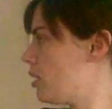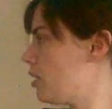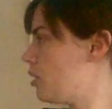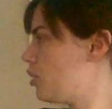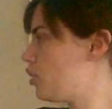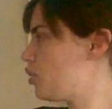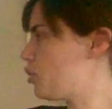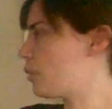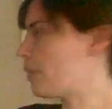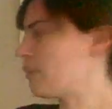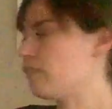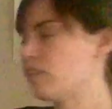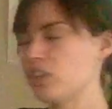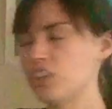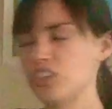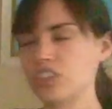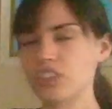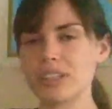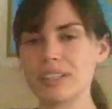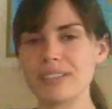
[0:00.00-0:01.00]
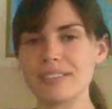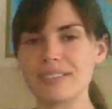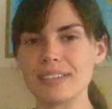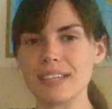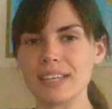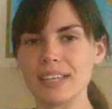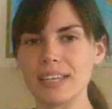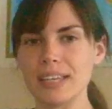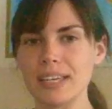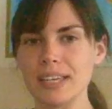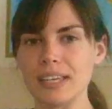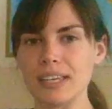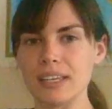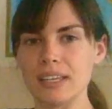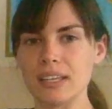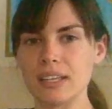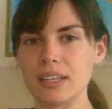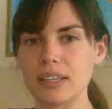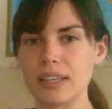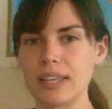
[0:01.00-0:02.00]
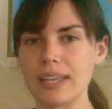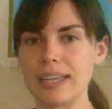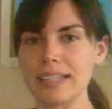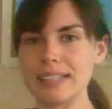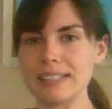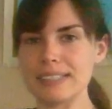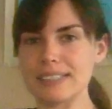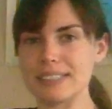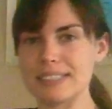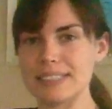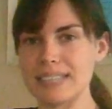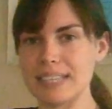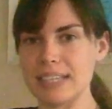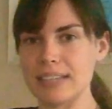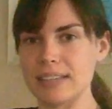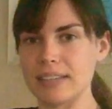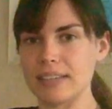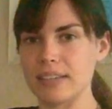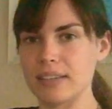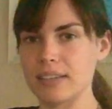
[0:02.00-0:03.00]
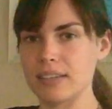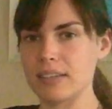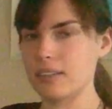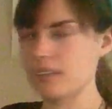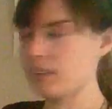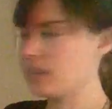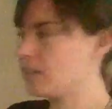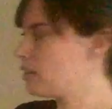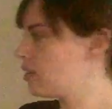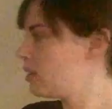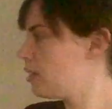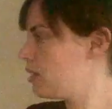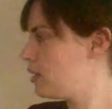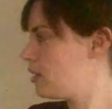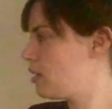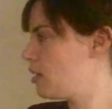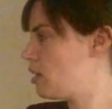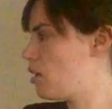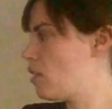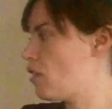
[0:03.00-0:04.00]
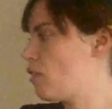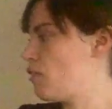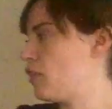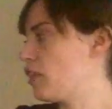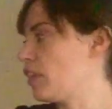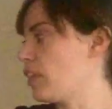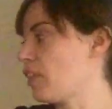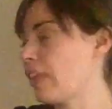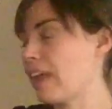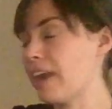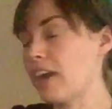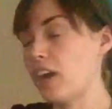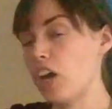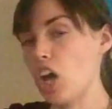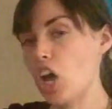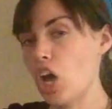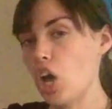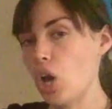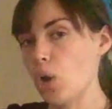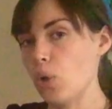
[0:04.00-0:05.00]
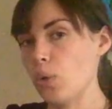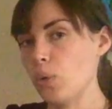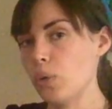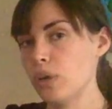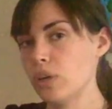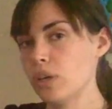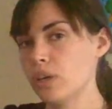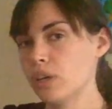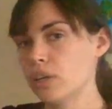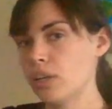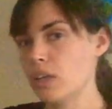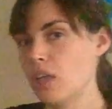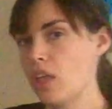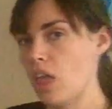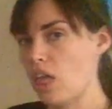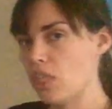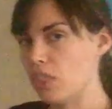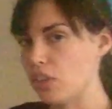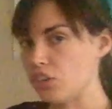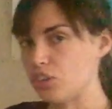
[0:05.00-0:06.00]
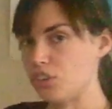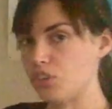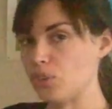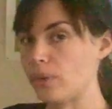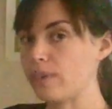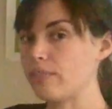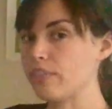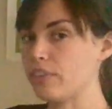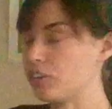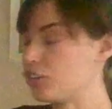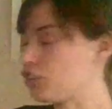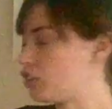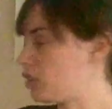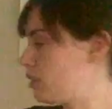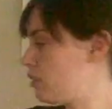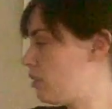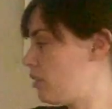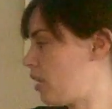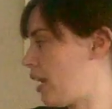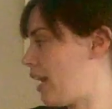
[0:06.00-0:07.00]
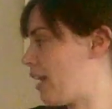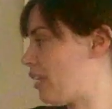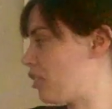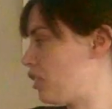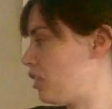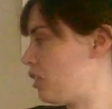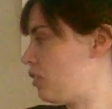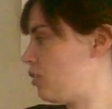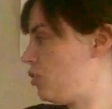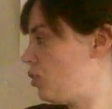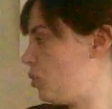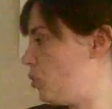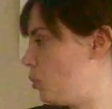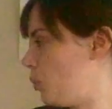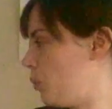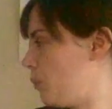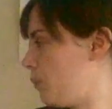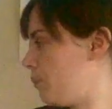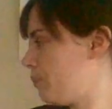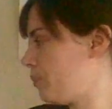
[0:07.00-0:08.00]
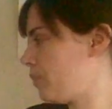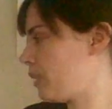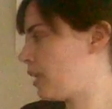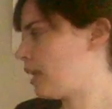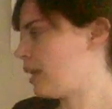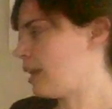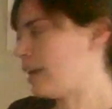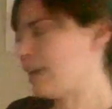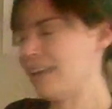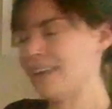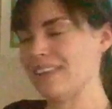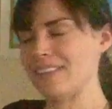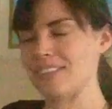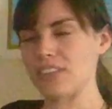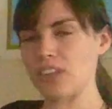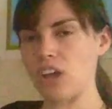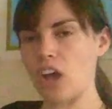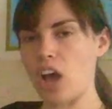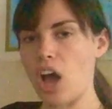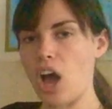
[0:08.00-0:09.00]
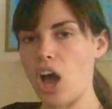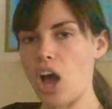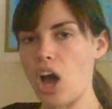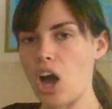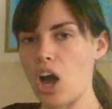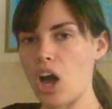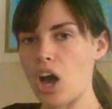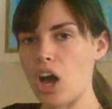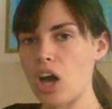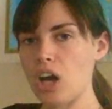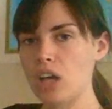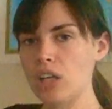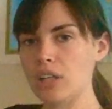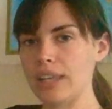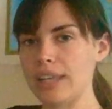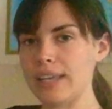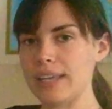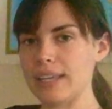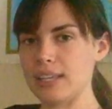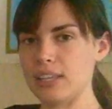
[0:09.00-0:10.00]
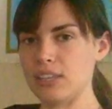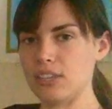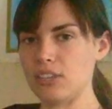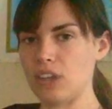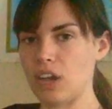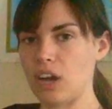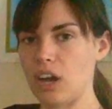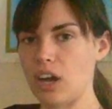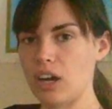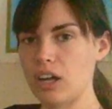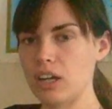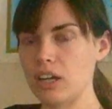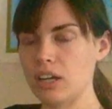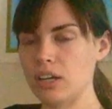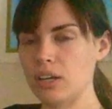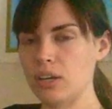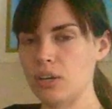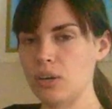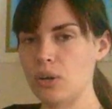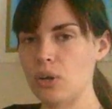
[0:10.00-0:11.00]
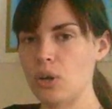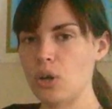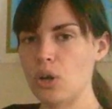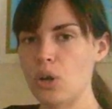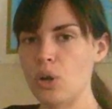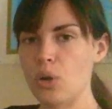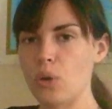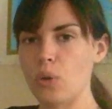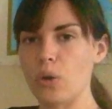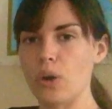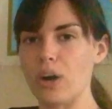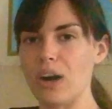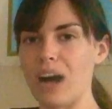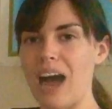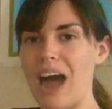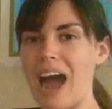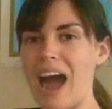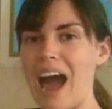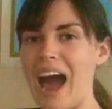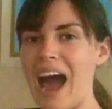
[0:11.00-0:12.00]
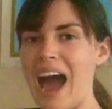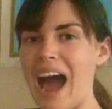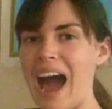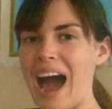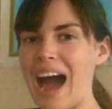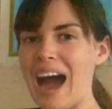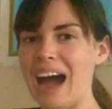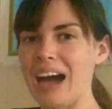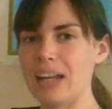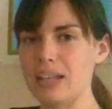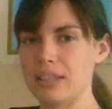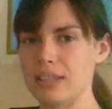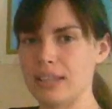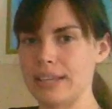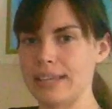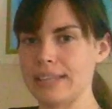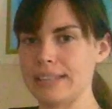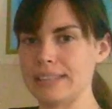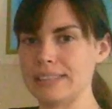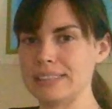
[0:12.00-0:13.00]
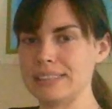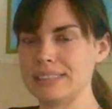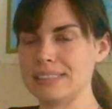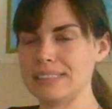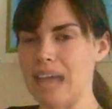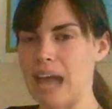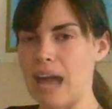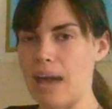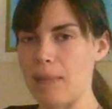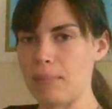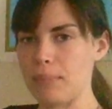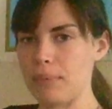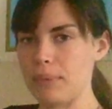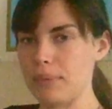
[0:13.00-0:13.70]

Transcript: the short version is I, like in sit. For the letter O, the short version, there are actually 2, is aw, like in dog, or ah, like in stop.